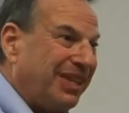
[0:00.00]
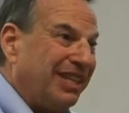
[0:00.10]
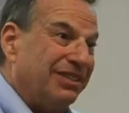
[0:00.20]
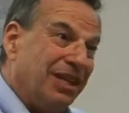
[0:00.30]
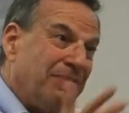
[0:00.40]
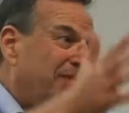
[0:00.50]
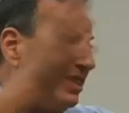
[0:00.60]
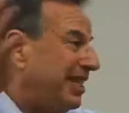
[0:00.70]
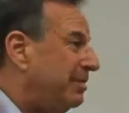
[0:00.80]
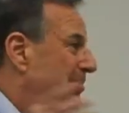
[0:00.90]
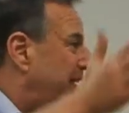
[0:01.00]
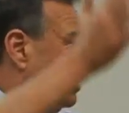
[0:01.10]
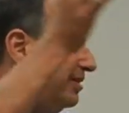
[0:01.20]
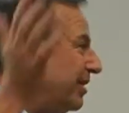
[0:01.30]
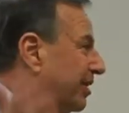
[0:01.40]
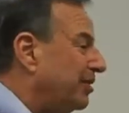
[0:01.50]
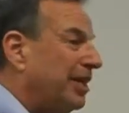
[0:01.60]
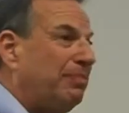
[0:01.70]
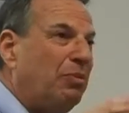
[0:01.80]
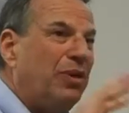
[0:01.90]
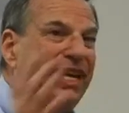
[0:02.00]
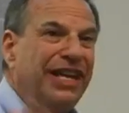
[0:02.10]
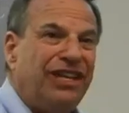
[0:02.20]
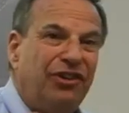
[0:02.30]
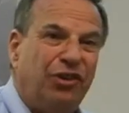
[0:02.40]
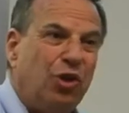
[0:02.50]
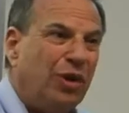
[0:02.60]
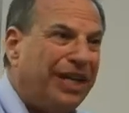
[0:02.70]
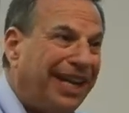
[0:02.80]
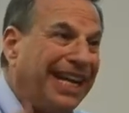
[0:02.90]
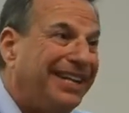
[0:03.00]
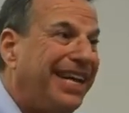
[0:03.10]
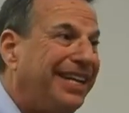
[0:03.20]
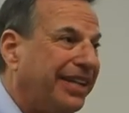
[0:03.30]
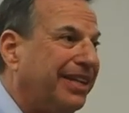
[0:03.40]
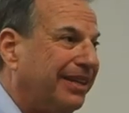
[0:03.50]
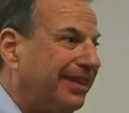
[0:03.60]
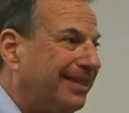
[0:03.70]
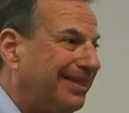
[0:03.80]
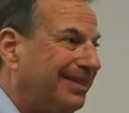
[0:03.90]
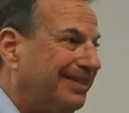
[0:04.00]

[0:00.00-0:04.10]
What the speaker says: Some of us had meetings and other things, but we didn't do it like they did it.